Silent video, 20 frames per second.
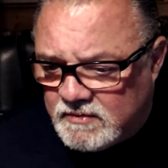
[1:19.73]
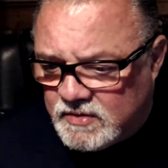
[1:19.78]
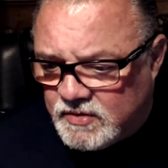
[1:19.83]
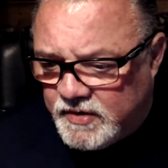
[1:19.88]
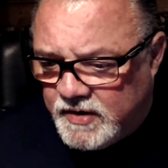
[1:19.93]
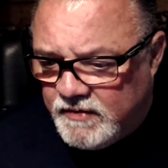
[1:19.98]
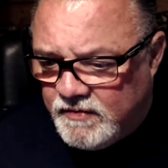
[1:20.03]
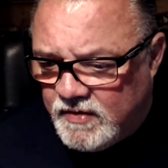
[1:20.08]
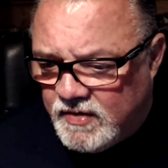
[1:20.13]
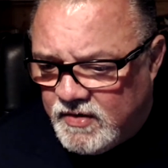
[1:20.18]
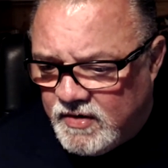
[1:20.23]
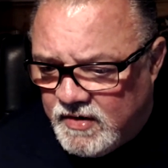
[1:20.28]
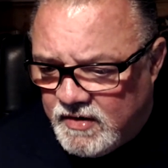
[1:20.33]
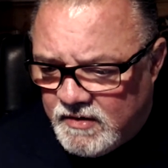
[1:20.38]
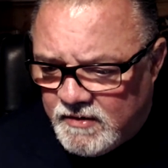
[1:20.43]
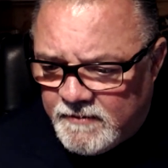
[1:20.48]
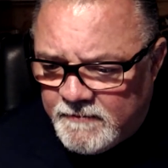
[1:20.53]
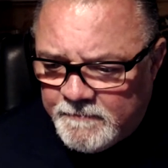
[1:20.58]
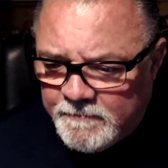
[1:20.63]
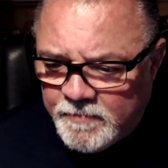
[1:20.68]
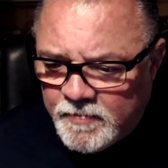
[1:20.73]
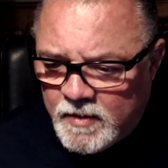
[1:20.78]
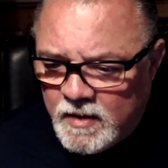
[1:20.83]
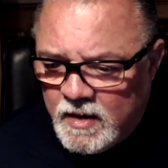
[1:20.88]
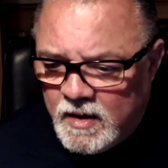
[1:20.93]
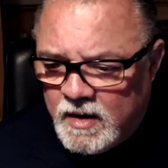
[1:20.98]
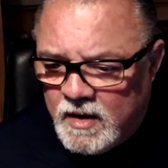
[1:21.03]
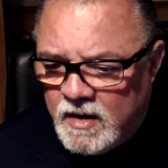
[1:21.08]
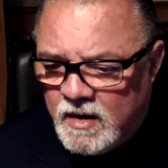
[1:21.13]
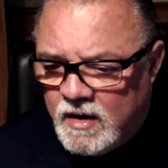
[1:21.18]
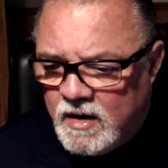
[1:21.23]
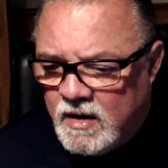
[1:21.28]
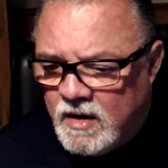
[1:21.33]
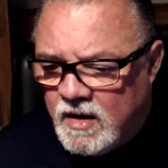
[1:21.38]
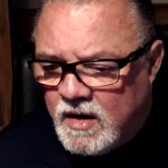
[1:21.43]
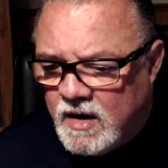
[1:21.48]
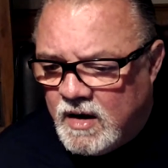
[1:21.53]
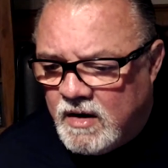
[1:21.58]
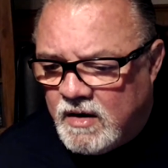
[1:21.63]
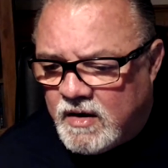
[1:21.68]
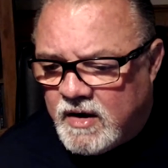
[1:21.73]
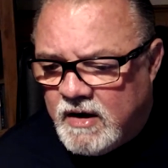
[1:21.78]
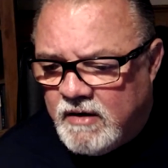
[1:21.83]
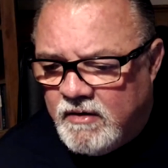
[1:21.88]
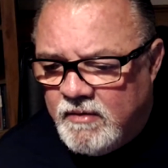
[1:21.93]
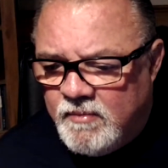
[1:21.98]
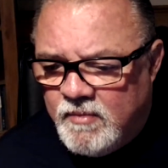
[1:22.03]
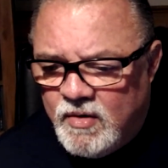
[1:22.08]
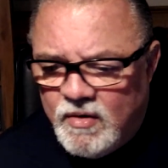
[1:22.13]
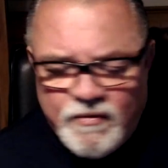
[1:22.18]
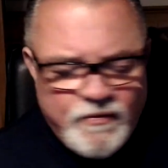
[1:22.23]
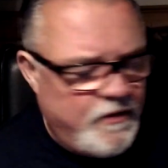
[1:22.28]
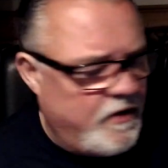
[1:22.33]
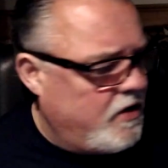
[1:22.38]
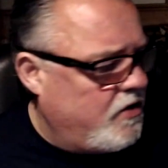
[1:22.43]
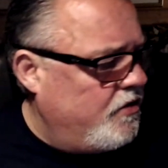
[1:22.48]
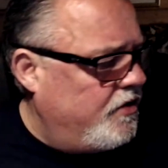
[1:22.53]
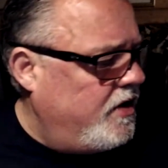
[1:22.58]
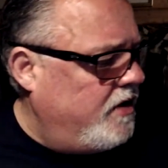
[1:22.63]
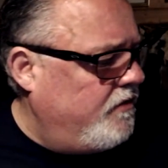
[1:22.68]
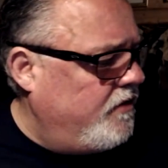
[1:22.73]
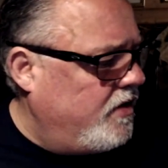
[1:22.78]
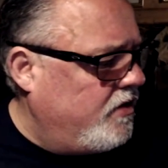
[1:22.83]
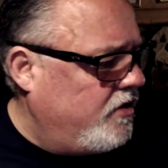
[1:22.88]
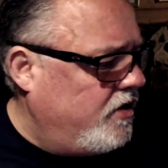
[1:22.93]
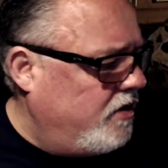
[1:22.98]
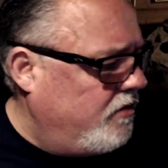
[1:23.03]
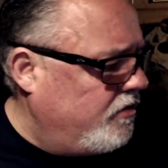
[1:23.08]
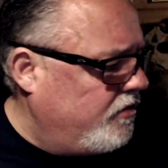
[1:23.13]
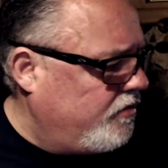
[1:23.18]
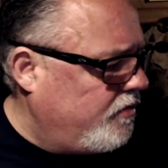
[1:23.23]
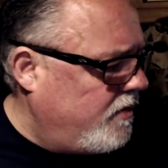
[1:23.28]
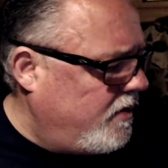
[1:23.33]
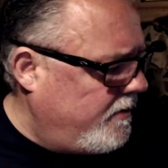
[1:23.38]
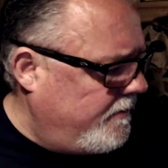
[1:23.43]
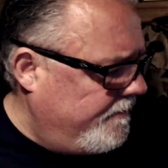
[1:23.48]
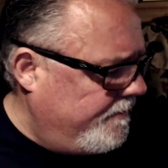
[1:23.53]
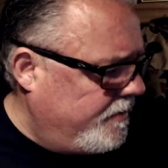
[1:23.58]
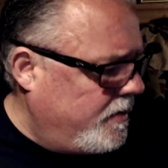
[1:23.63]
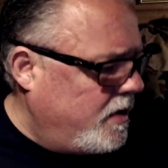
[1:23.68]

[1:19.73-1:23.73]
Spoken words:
Good evening to you. Karen Murphy, good evening to you as well.